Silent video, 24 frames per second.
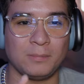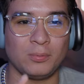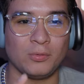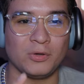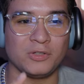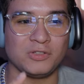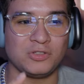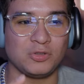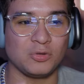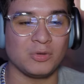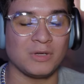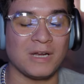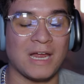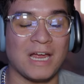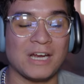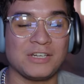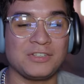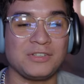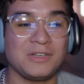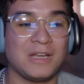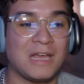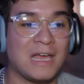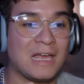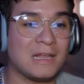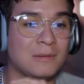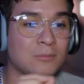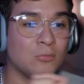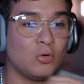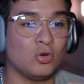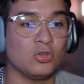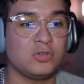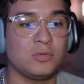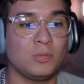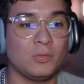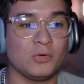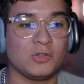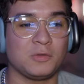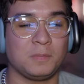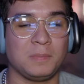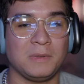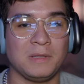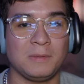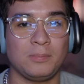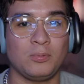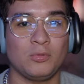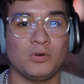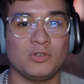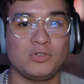points, you can actually add multiple
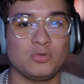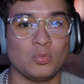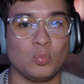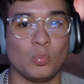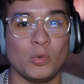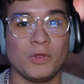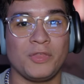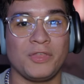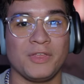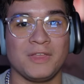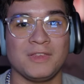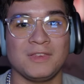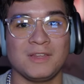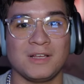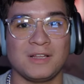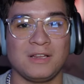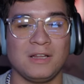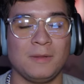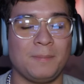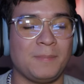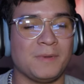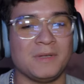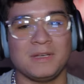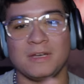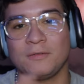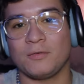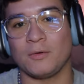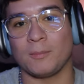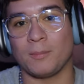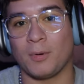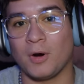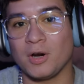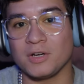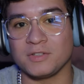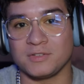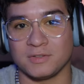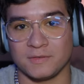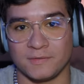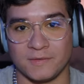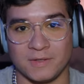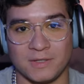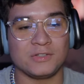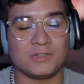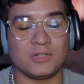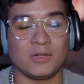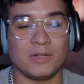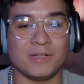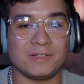speed points within the clip in different parts of
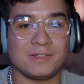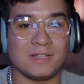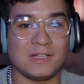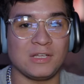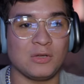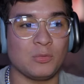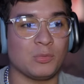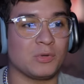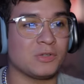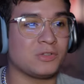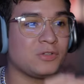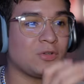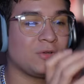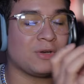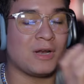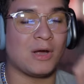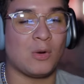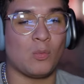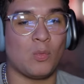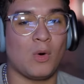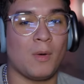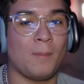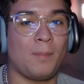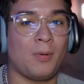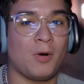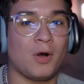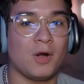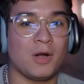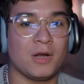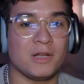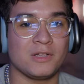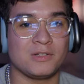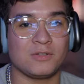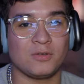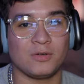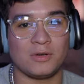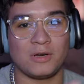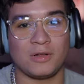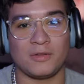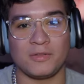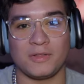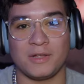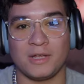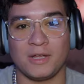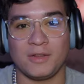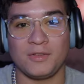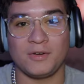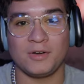it. So let's say you wanna slow down one part and slow down
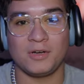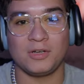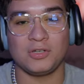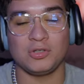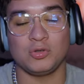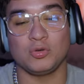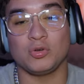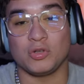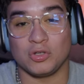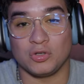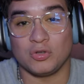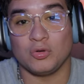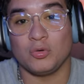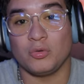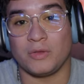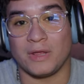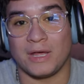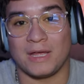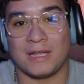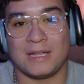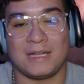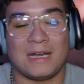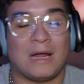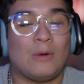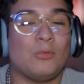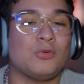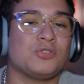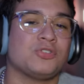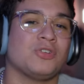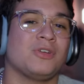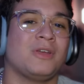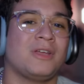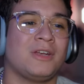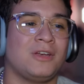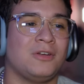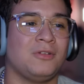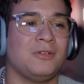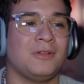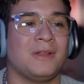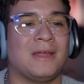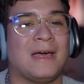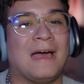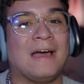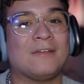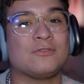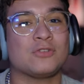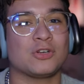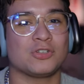the other, you can do that. And I will show you how to do
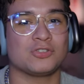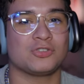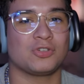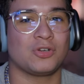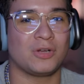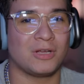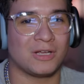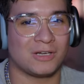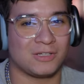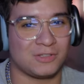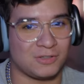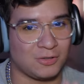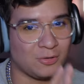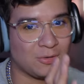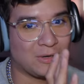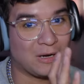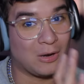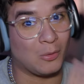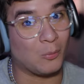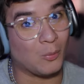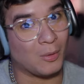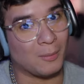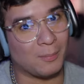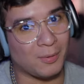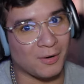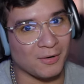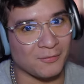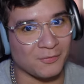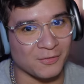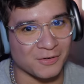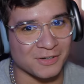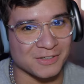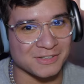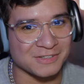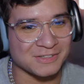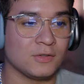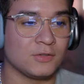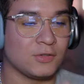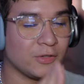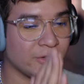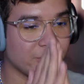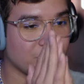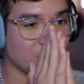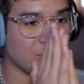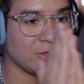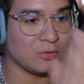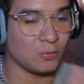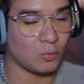that after I show you how to slow down one part first. So
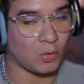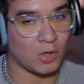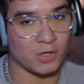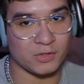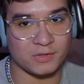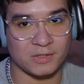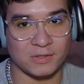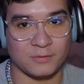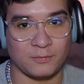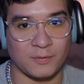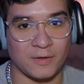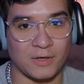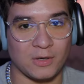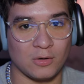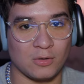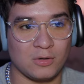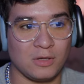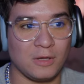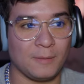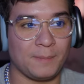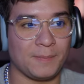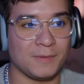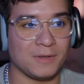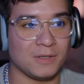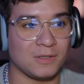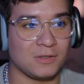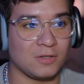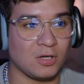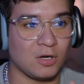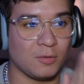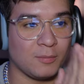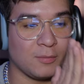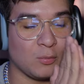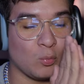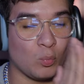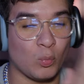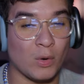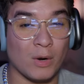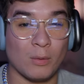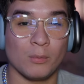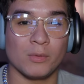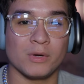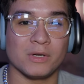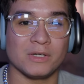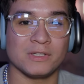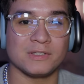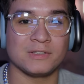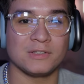let's go ahead and watch this video clip and determine where
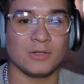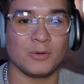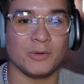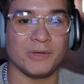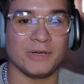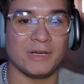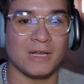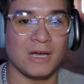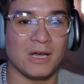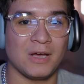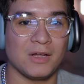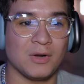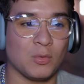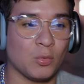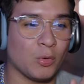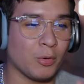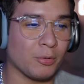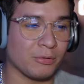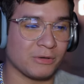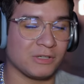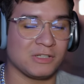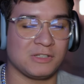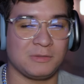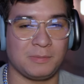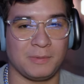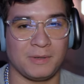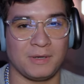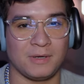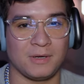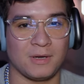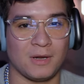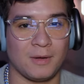we're gonna slow it down and where we're gonna speed it